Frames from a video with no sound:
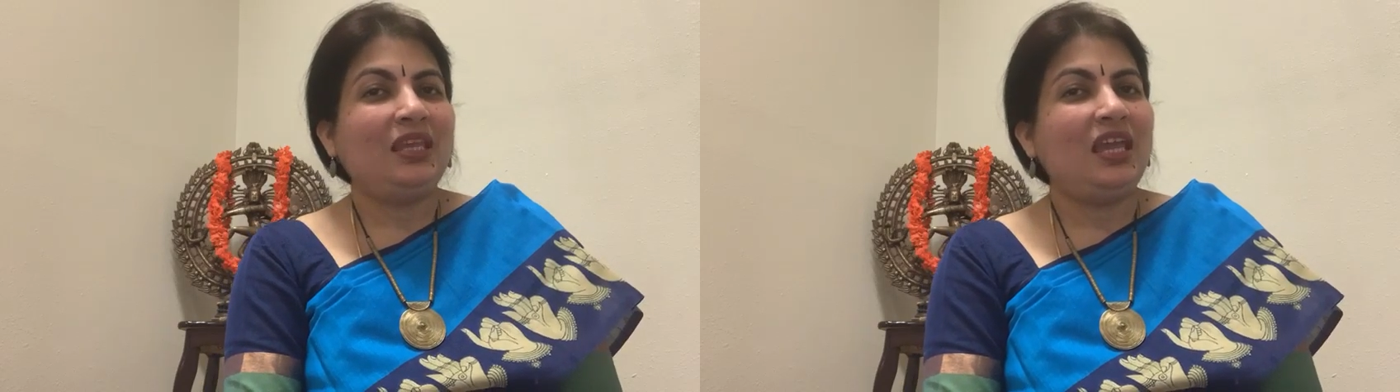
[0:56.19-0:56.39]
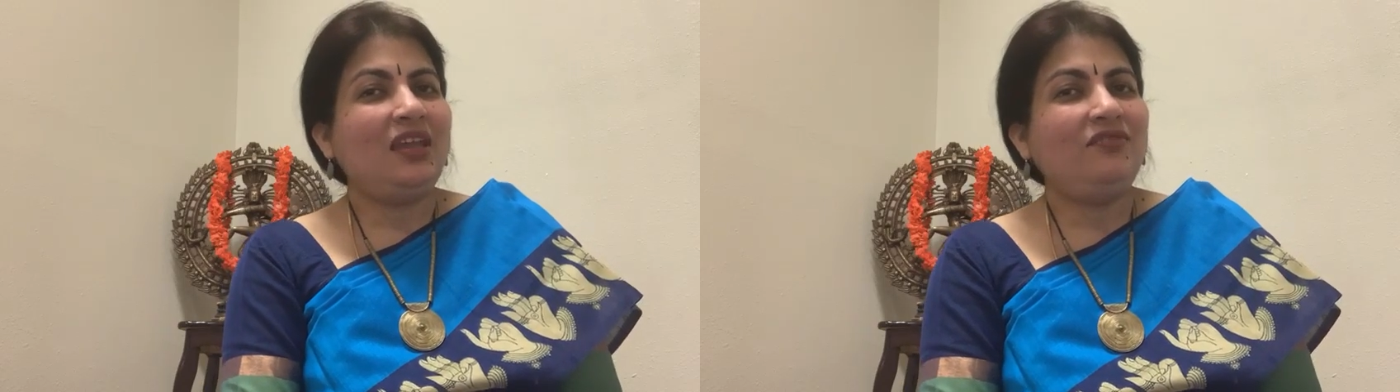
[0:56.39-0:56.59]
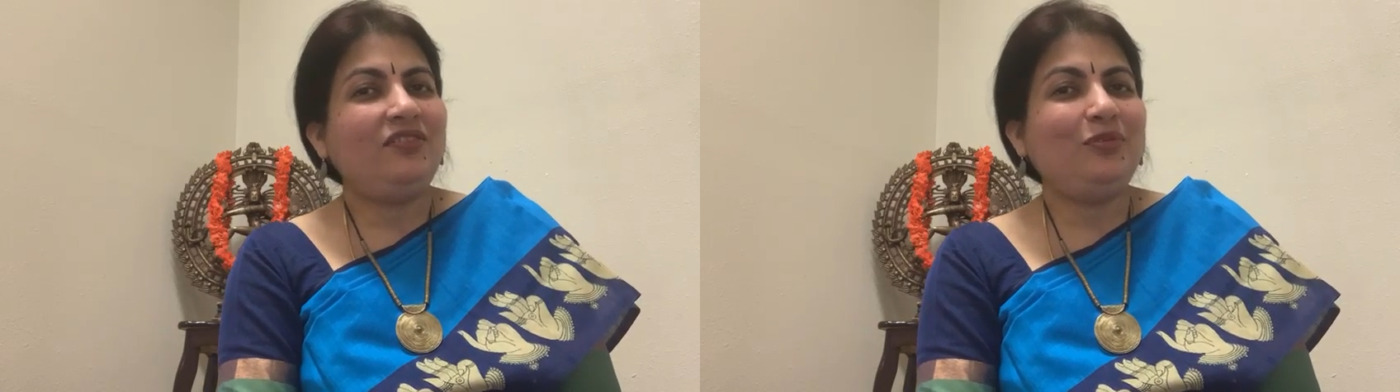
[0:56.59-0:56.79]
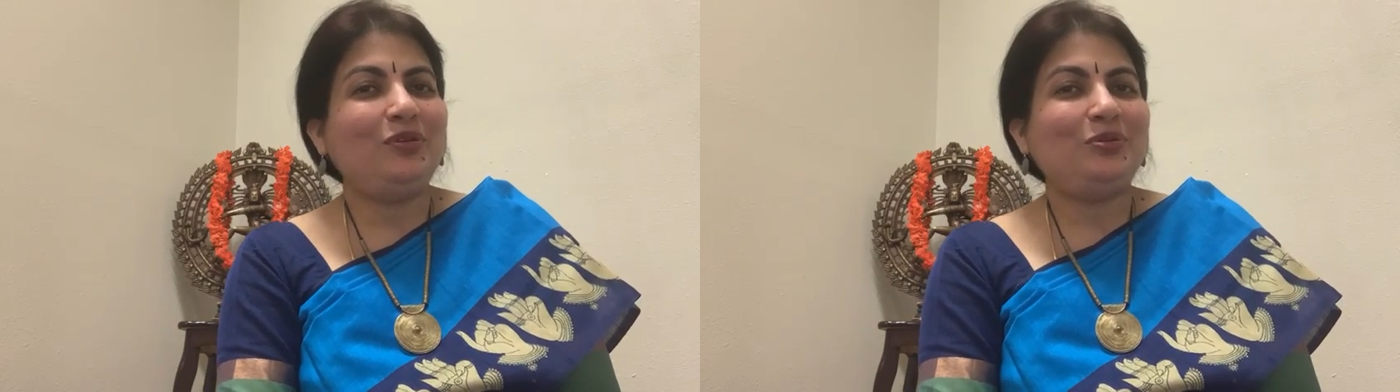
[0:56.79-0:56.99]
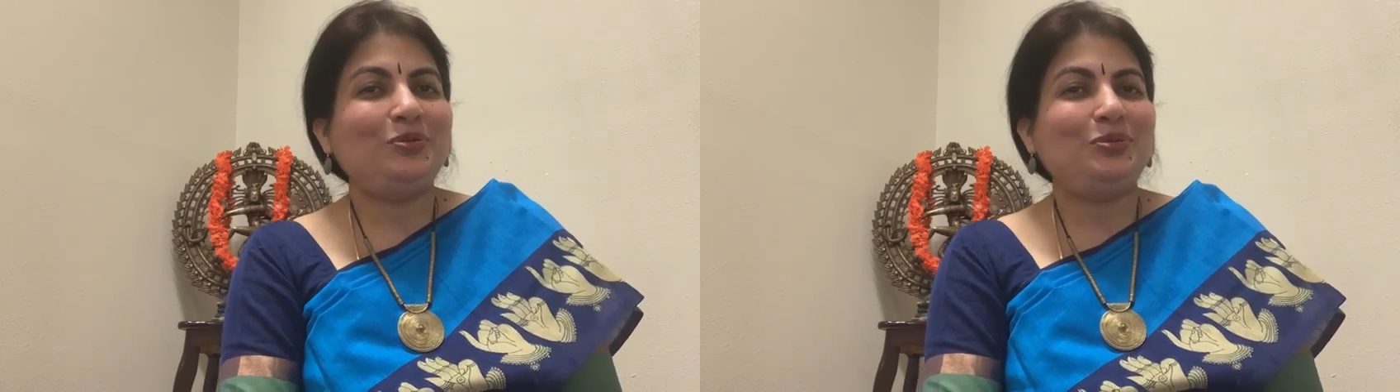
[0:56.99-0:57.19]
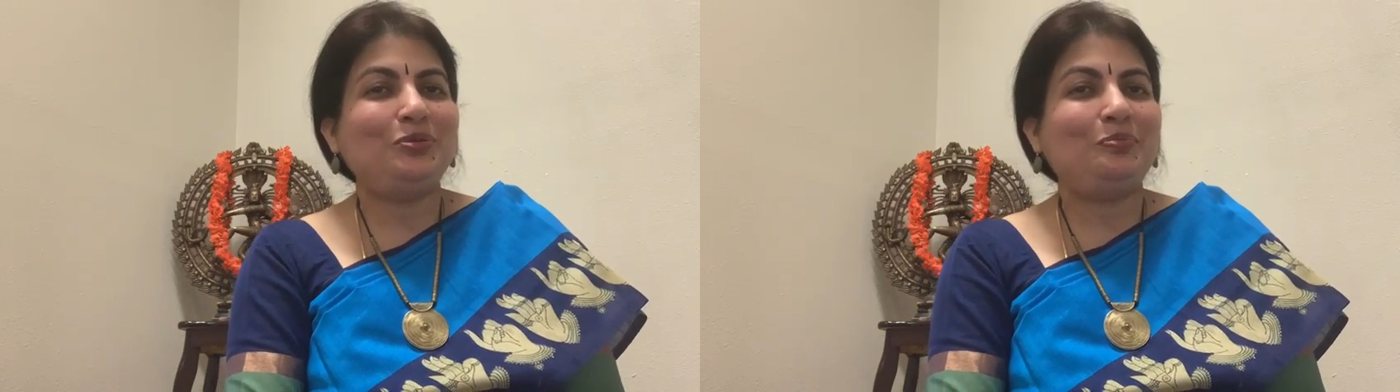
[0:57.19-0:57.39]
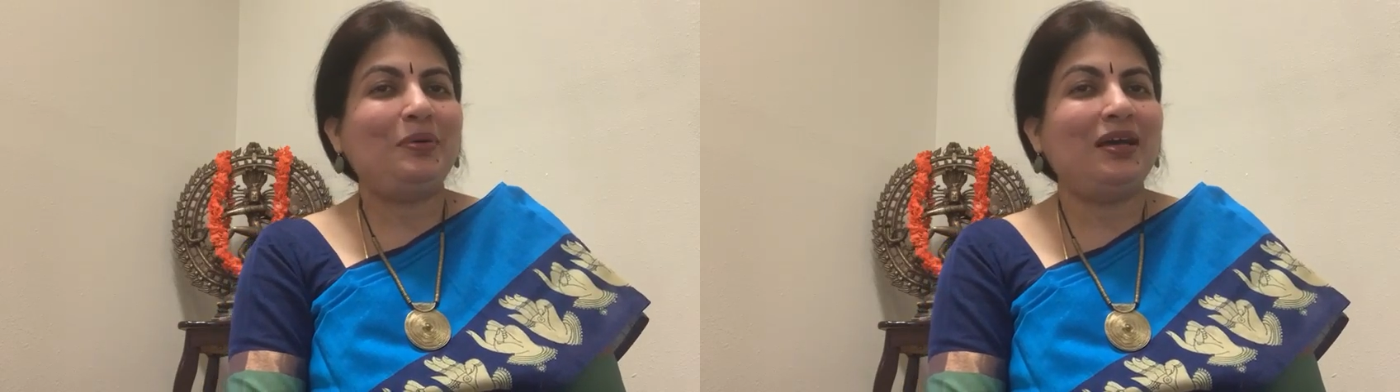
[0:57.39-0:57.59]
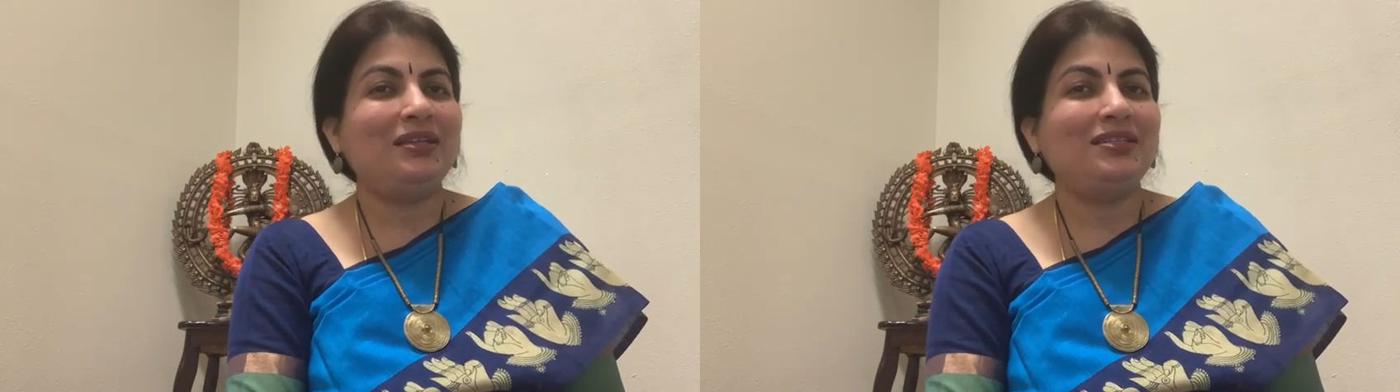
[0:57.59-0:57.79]
Everyone who took
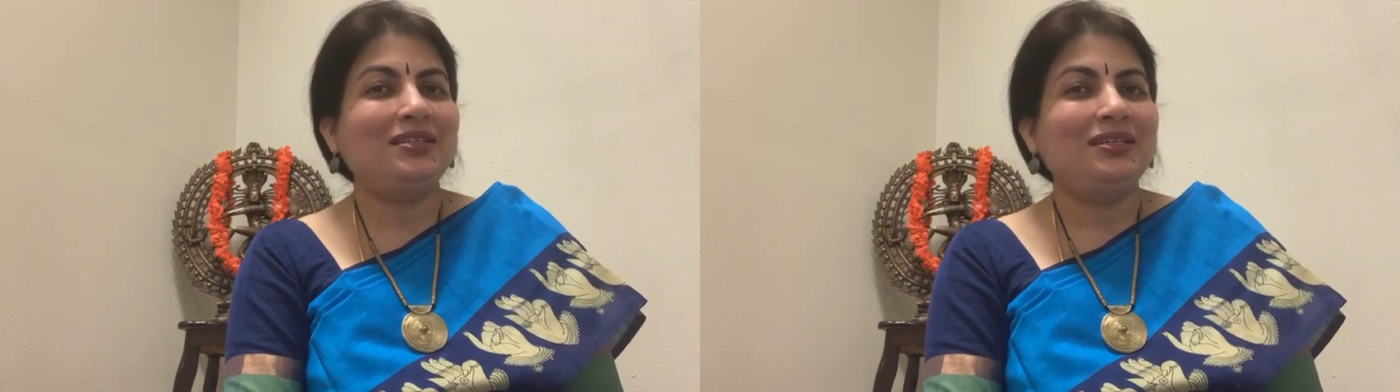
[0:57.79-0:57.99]
part